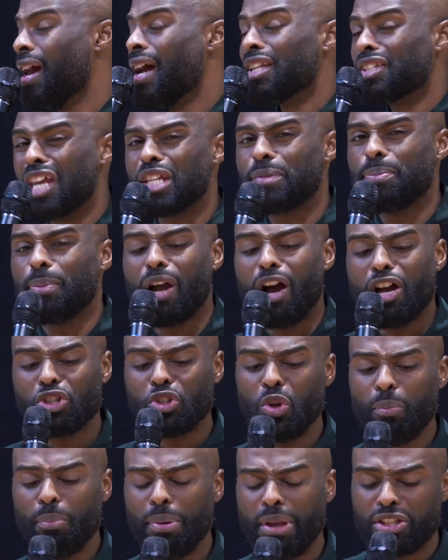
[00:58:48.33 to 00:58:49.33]
Just because
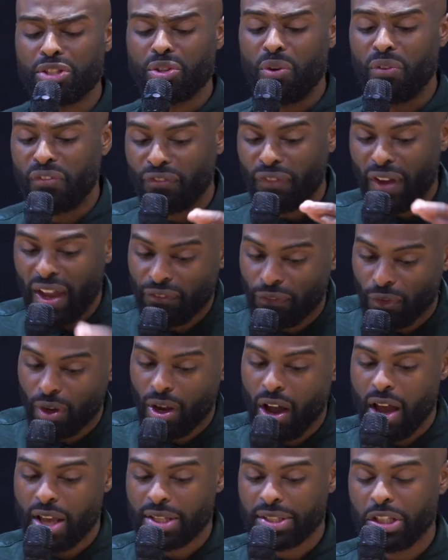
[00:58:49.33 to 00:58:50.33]
you've been so faithful,
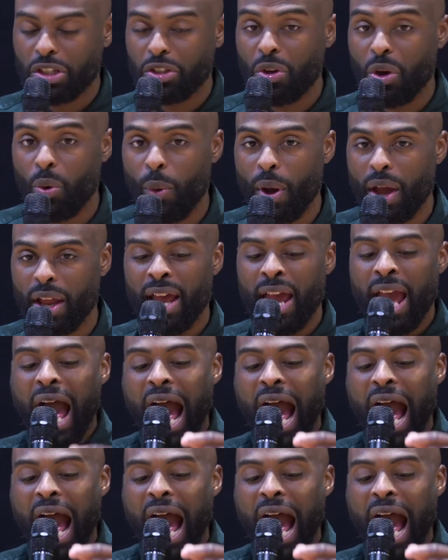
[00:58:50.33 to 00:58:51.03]
God said, you know what?